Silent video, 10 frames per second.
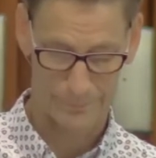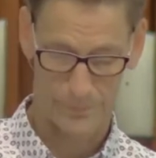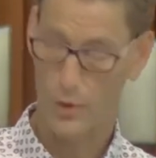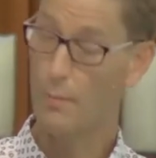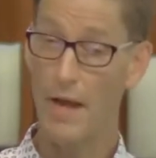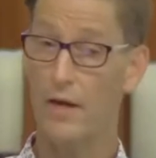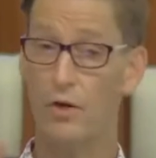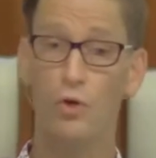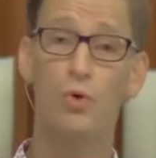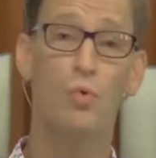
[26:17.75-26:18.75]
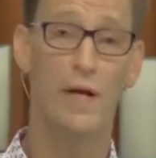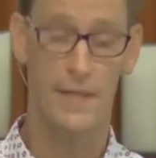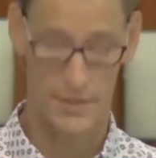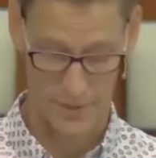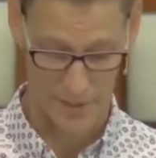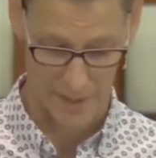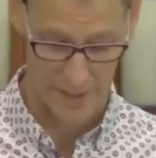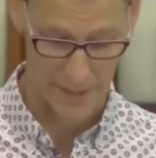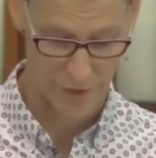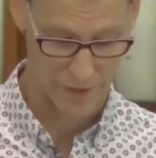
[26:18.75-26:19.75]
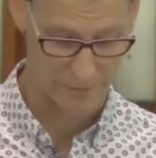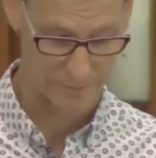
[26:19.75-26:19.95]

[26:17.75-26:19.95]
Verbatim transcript: no matter who wins the election?